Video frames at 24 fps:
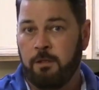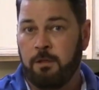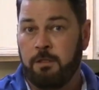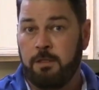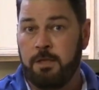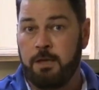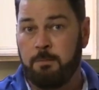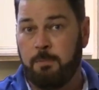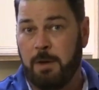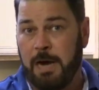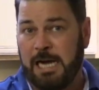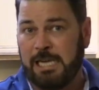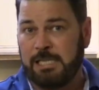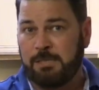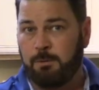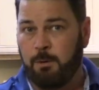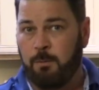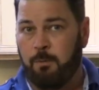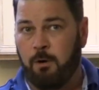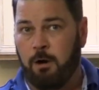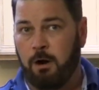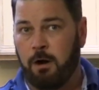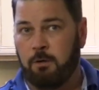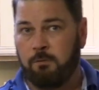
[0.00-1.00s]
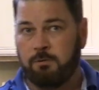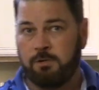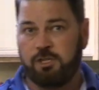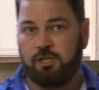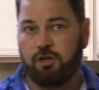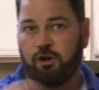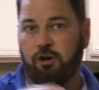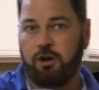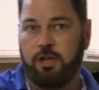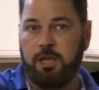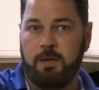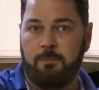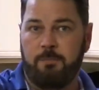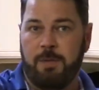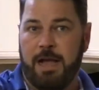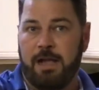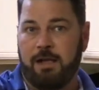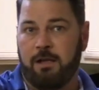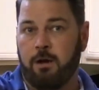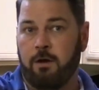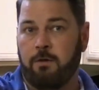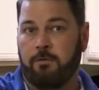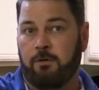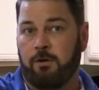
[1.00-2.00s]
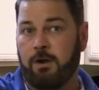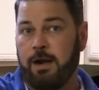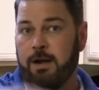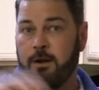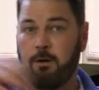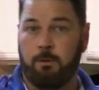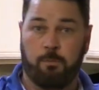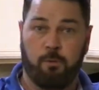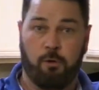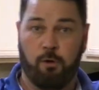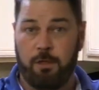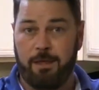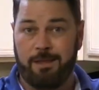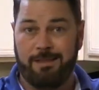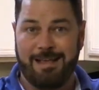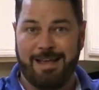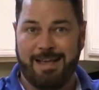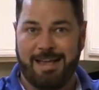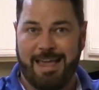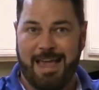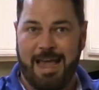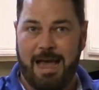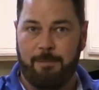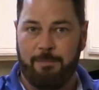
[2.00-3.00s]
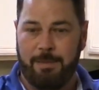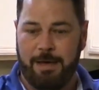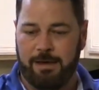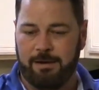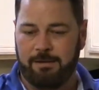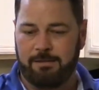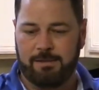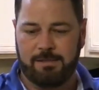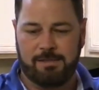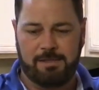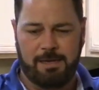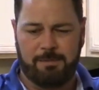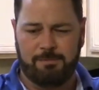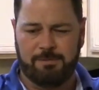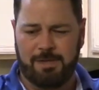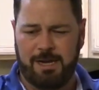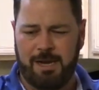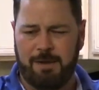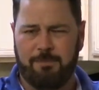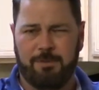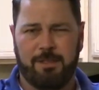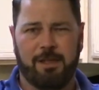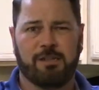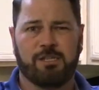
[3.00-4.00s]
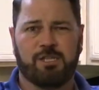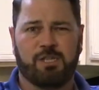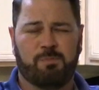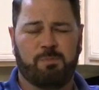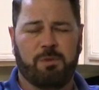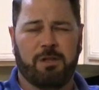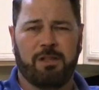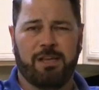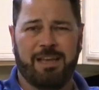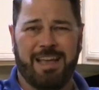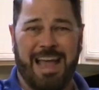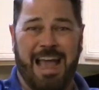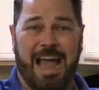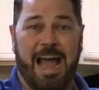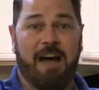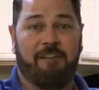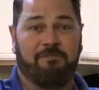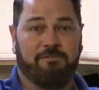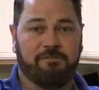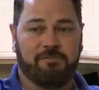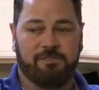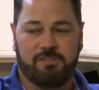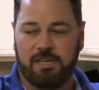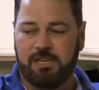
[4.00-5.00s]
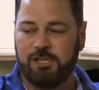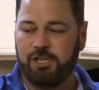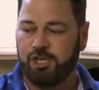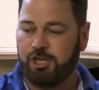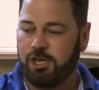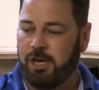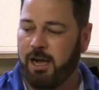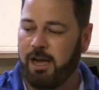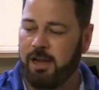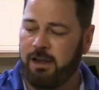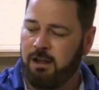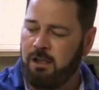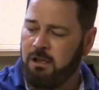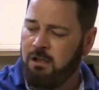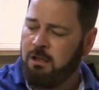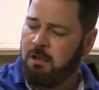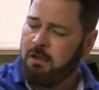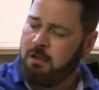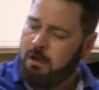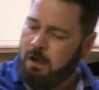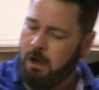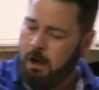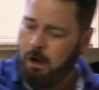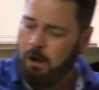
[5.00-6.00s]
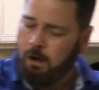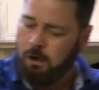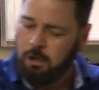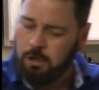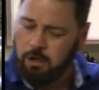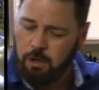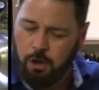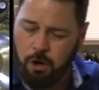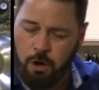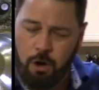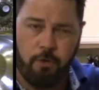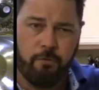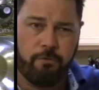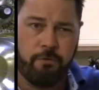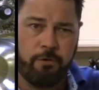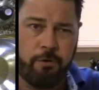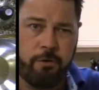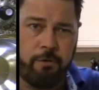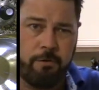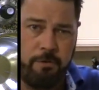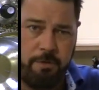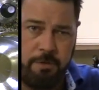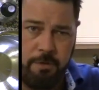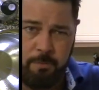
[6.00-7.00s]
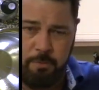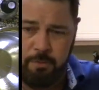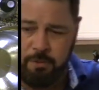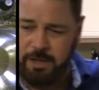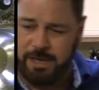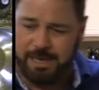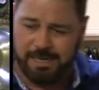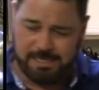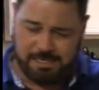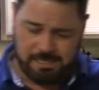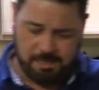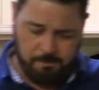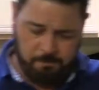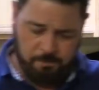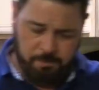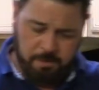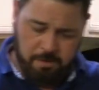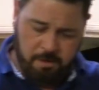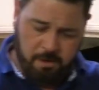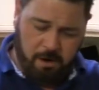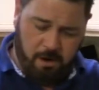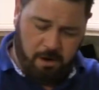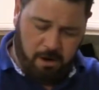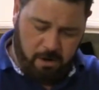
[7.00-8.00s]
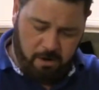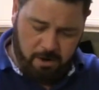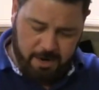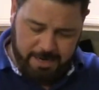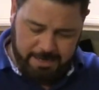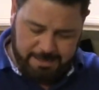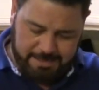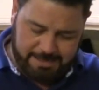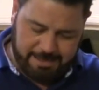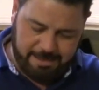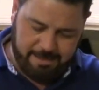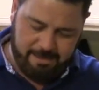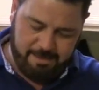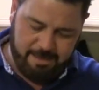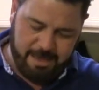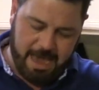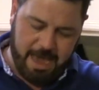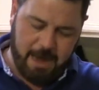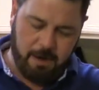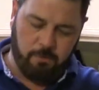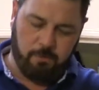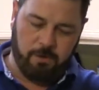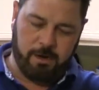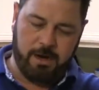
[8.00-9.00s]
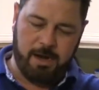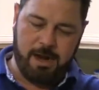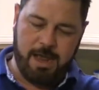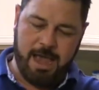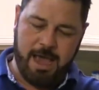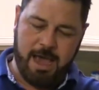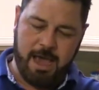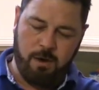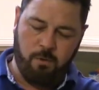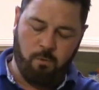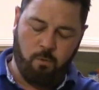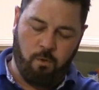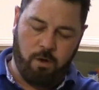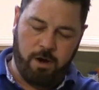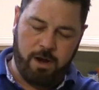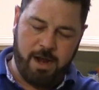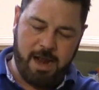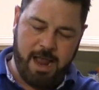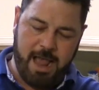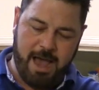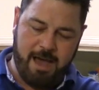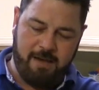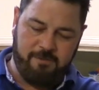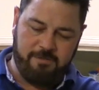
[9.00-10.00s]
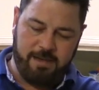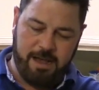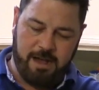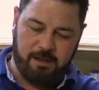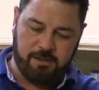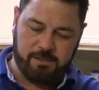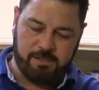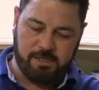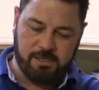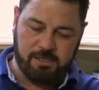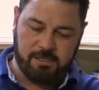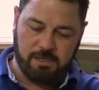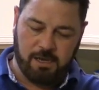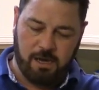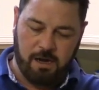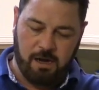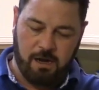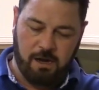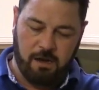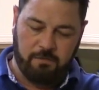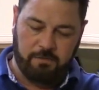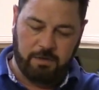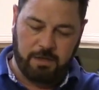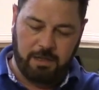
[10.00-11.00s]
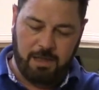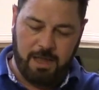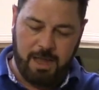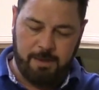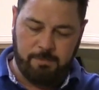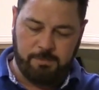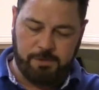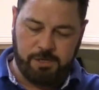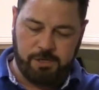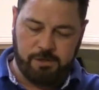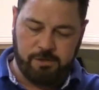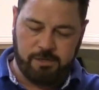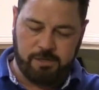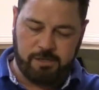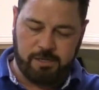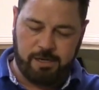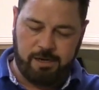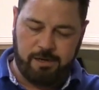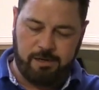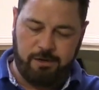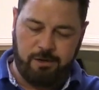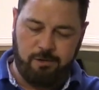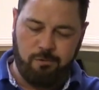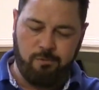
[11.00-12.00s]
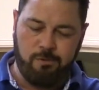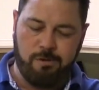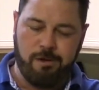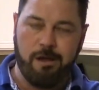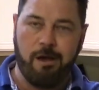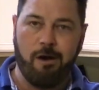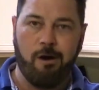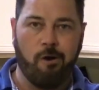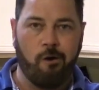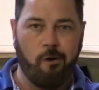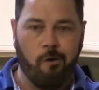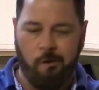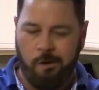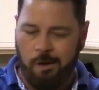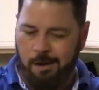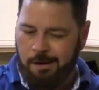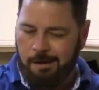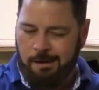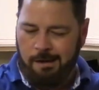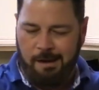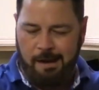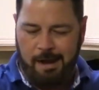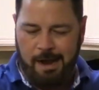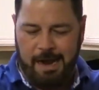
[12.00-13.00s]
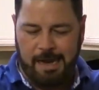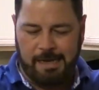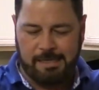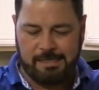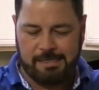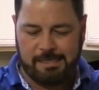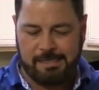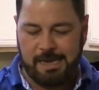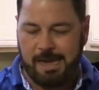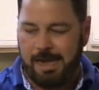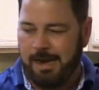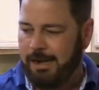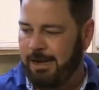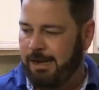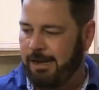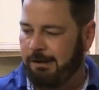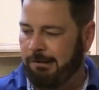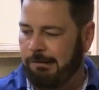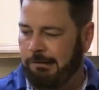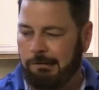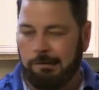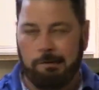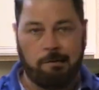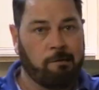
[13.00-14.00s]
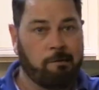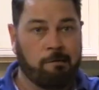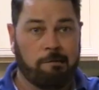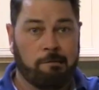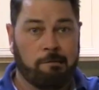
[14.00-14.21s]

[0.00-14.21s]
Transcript: The impossible part was turning it back over and or pulling that cap out at the same time without spilling half of said shot all over the place. All right, to that we're gonna add 1.5 ounces of lime juice, and you know I sat here